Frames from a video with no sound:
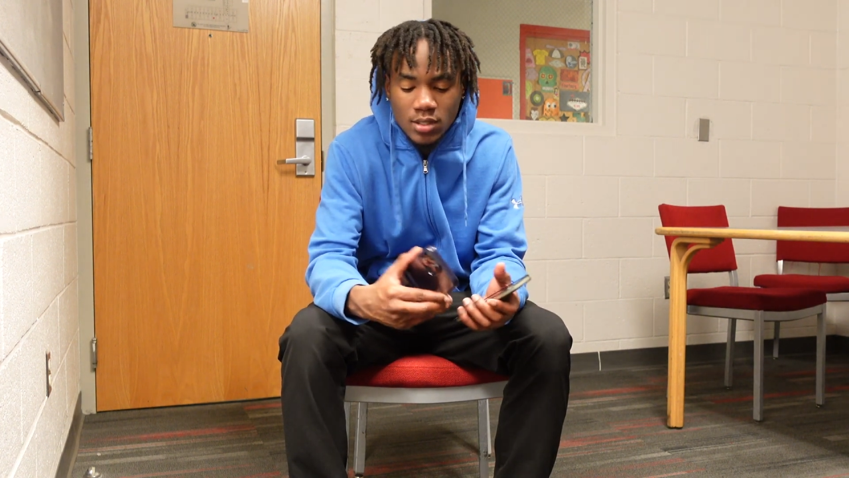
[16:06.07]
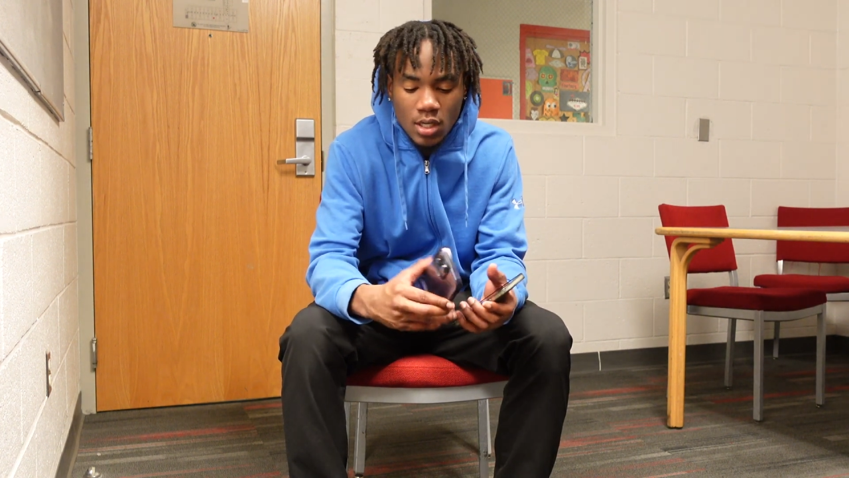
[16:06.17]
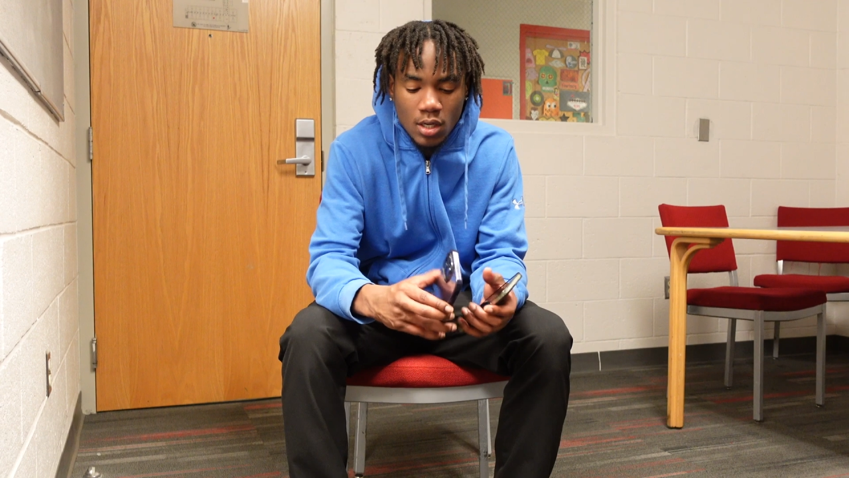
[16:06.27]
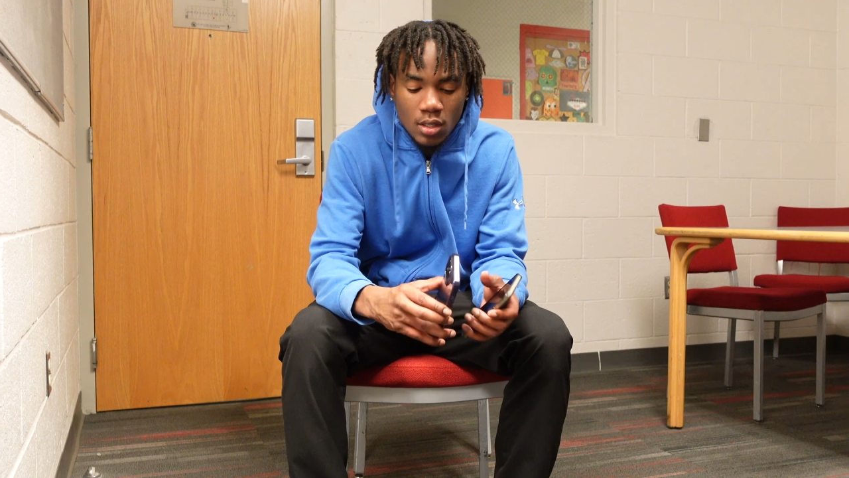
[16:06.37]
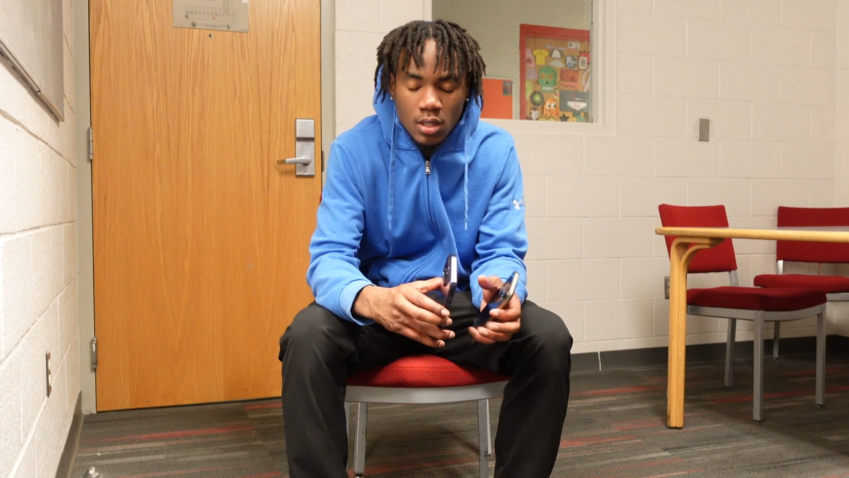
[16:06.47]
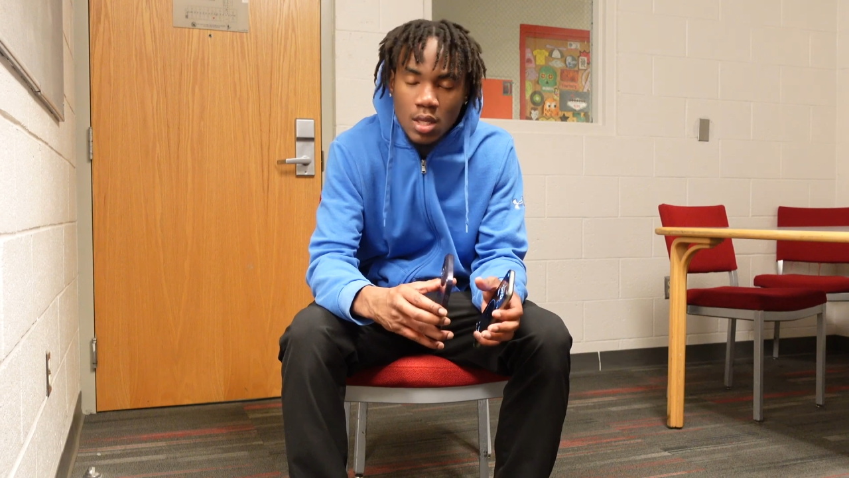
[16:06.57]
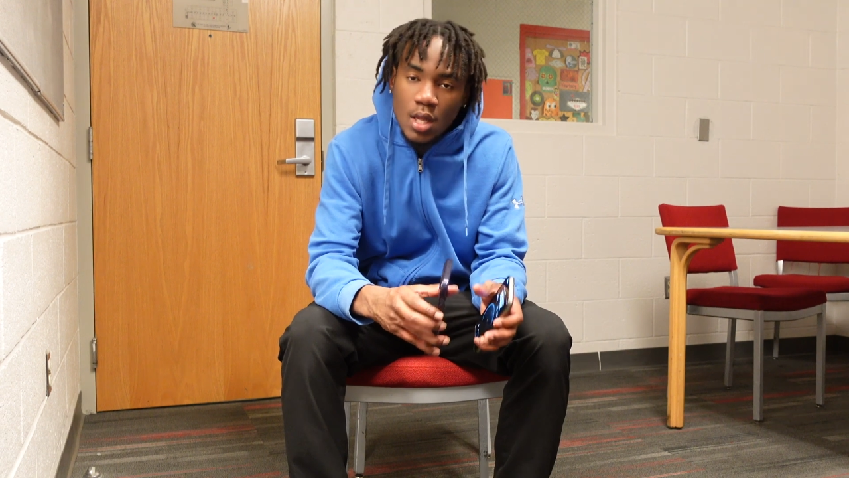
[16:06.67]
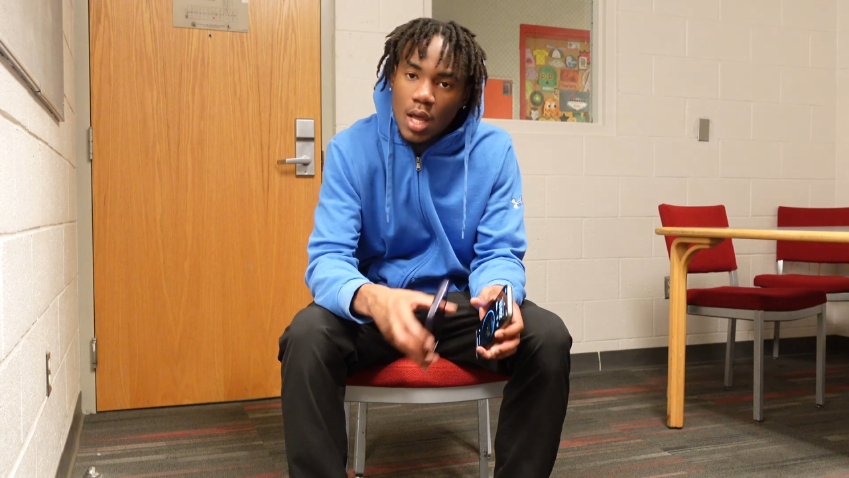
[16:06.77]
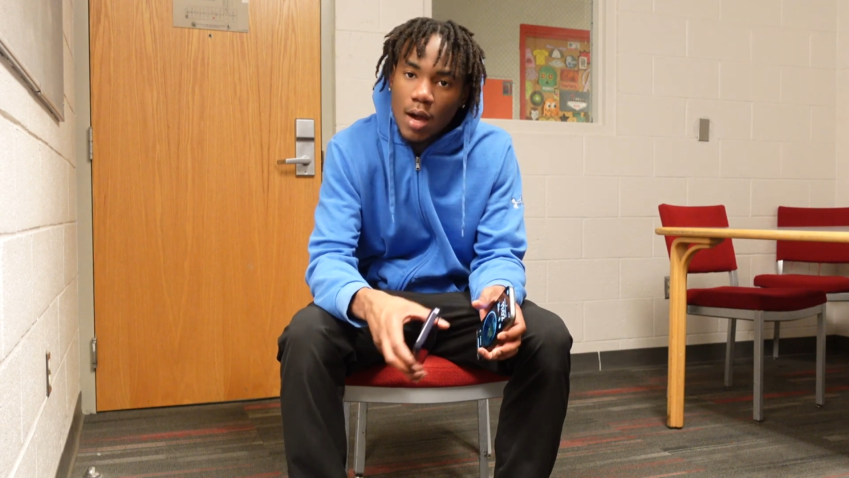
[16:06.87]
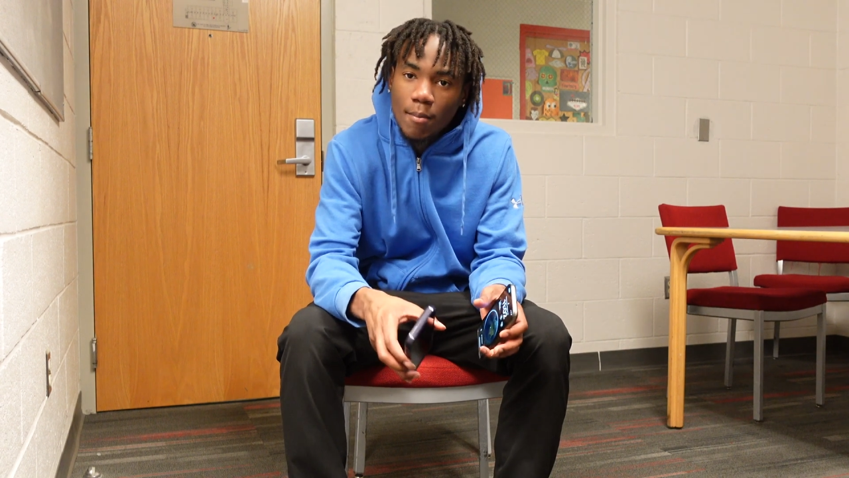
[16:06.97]
So
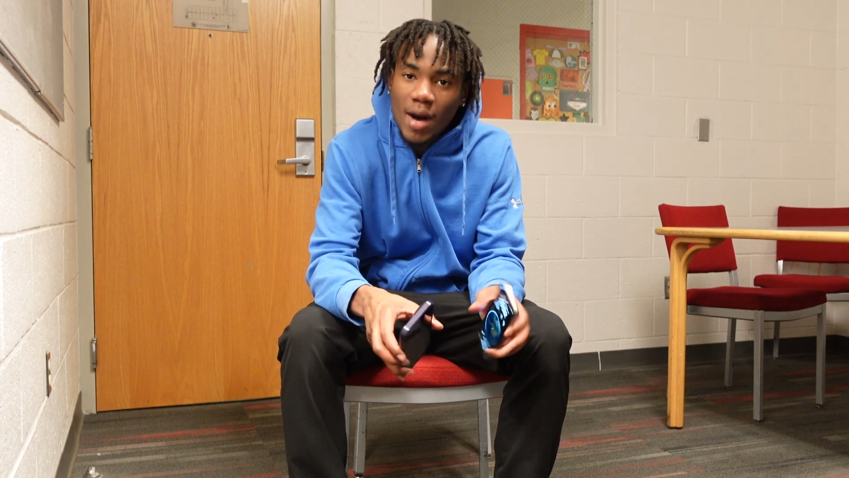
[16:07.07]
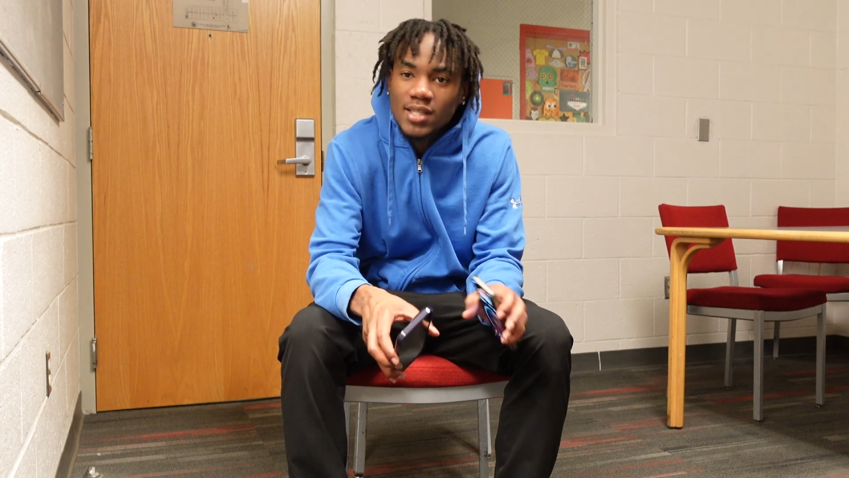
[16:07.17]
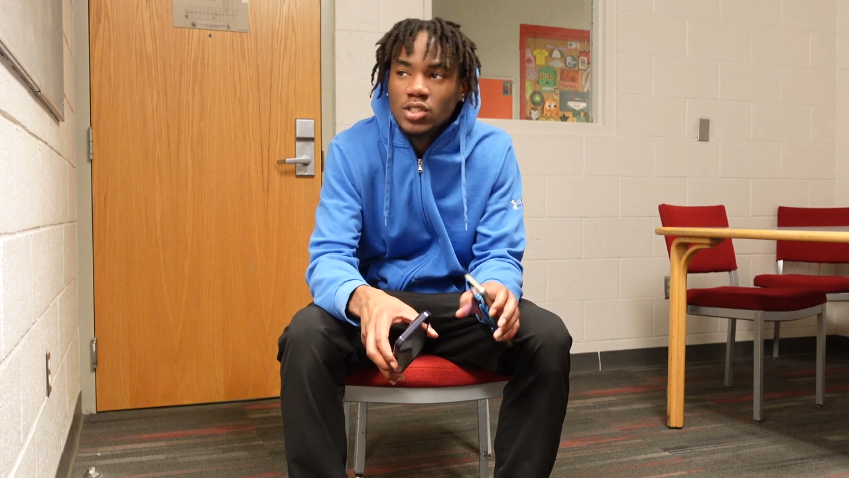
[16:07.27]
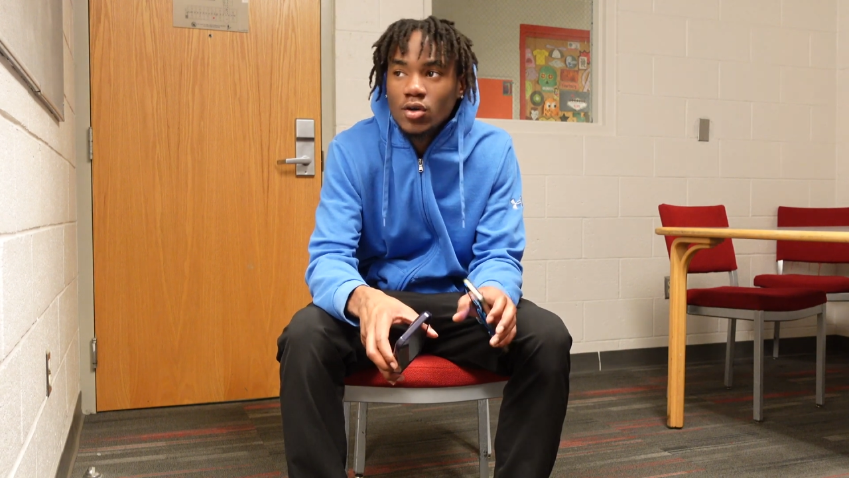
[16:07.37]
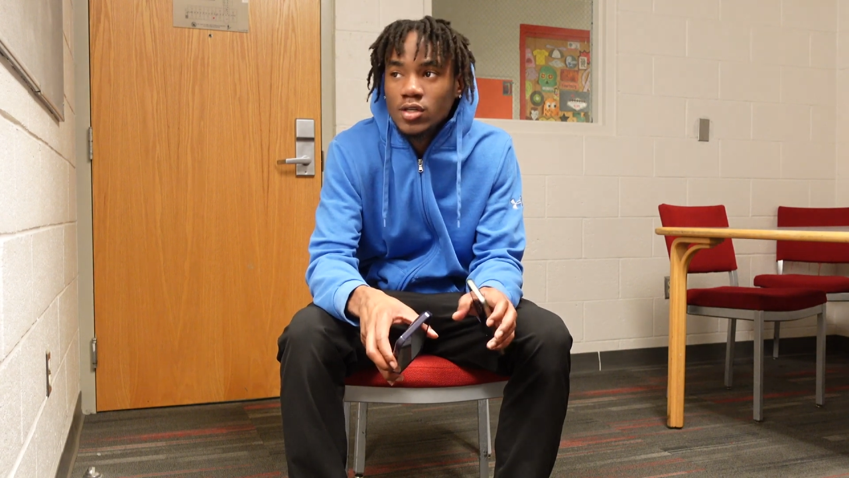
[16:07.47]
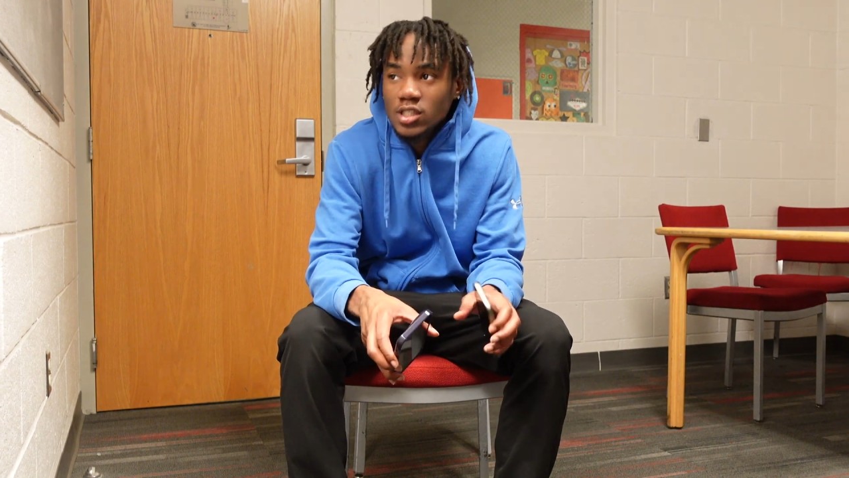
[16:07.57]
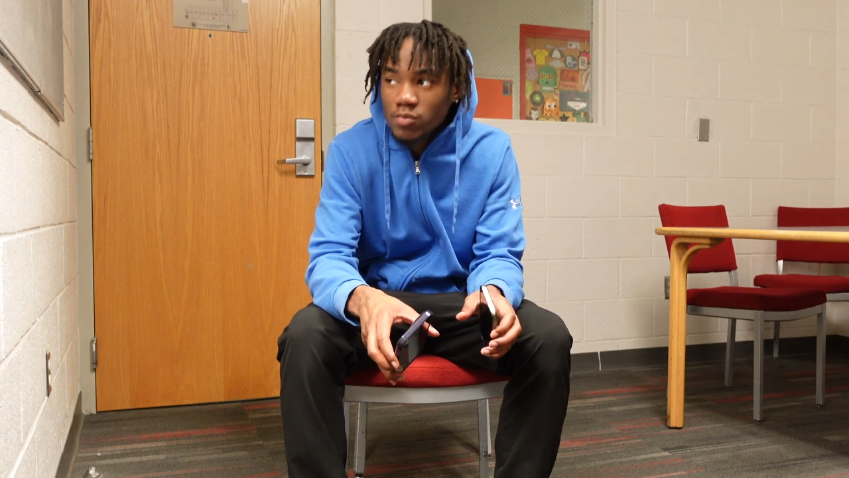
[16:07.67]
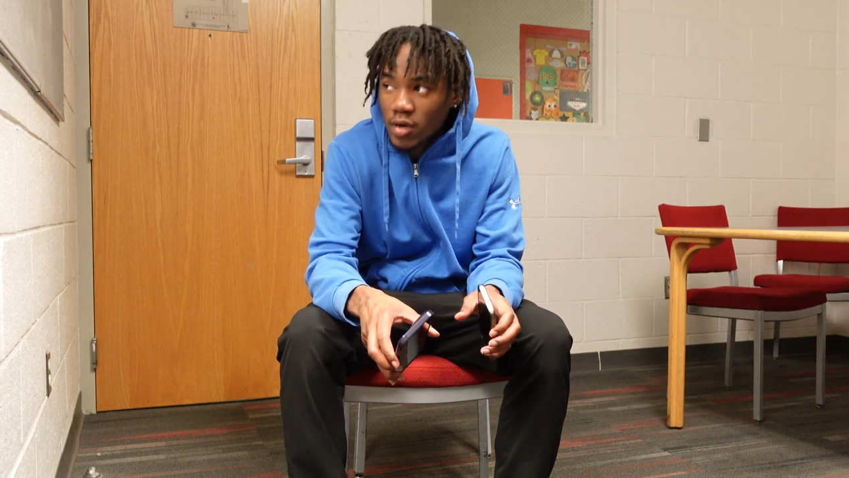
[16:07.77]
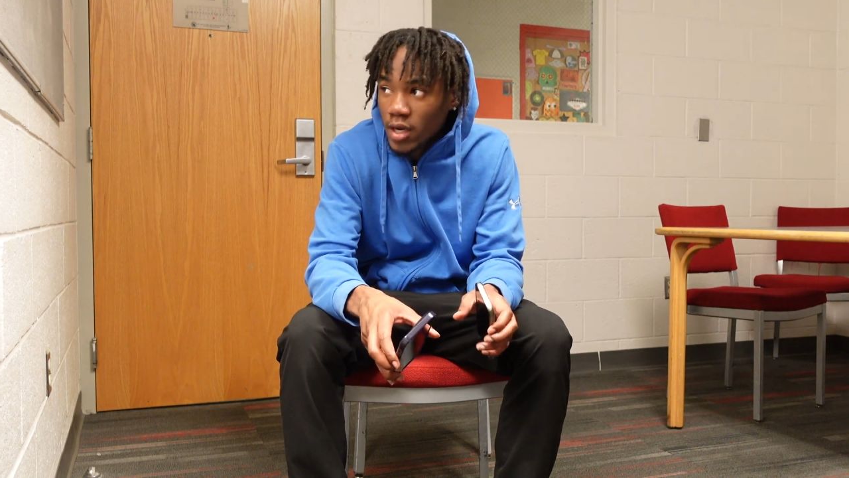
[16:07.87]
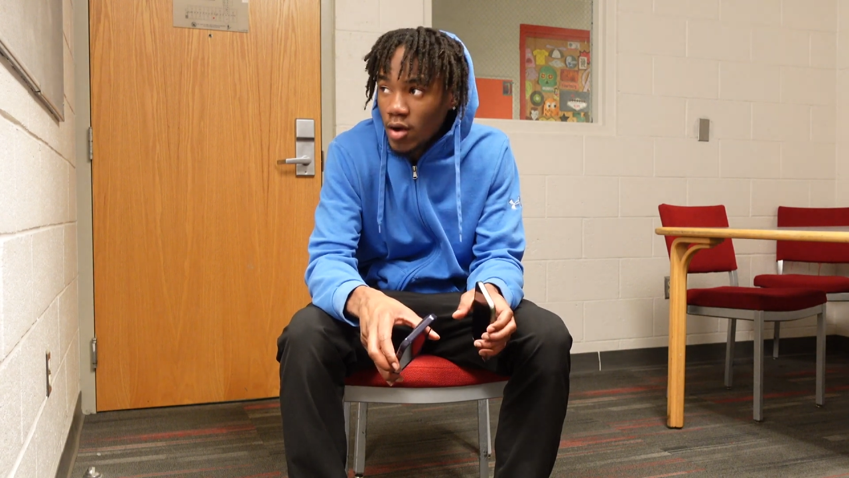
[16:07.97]
my storage is
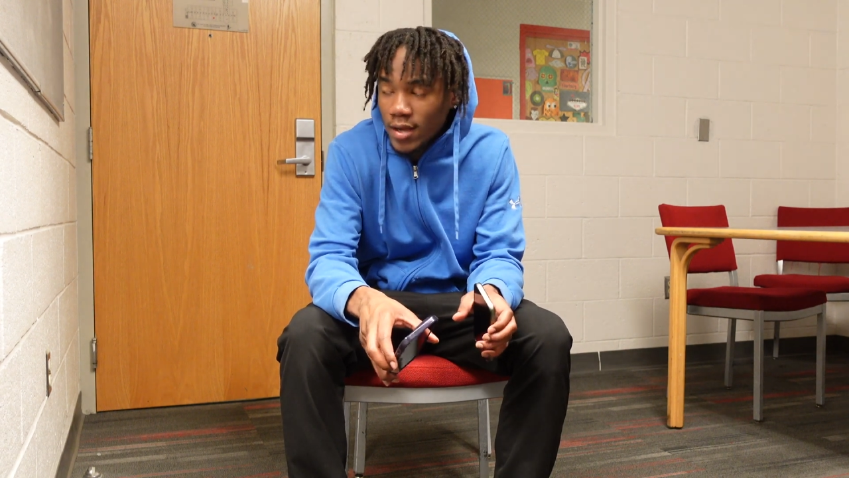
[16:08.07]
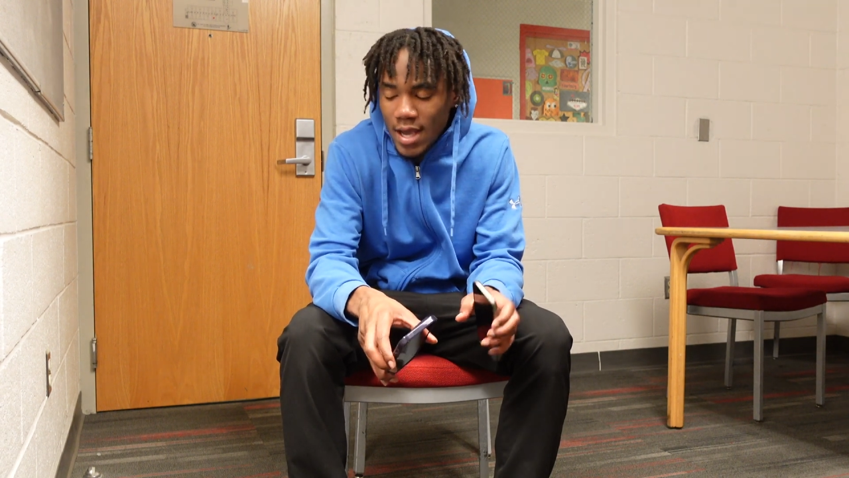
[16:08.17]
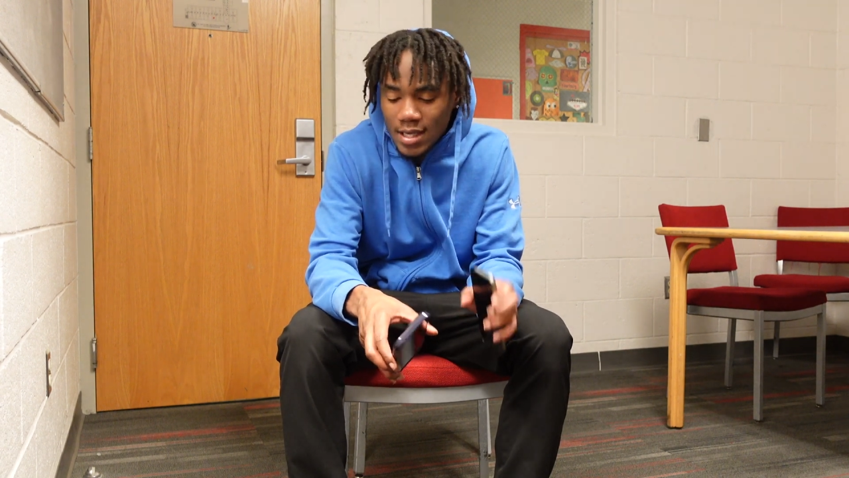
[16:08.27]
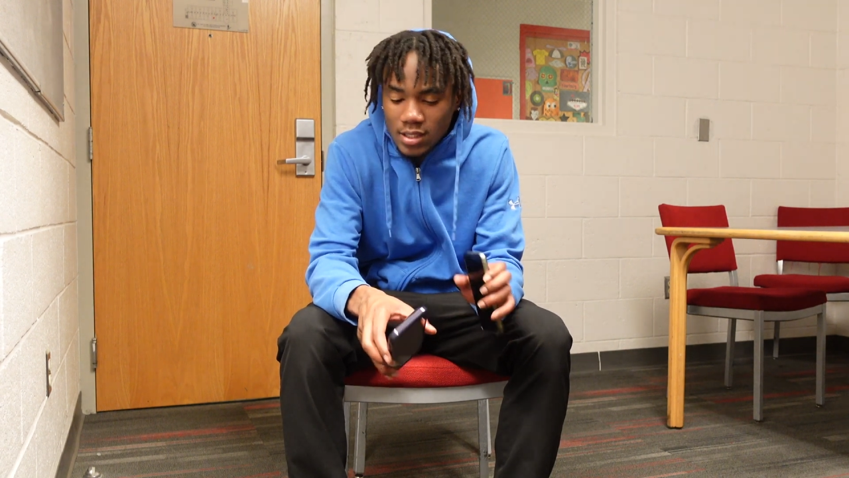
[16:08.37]
pretty okay.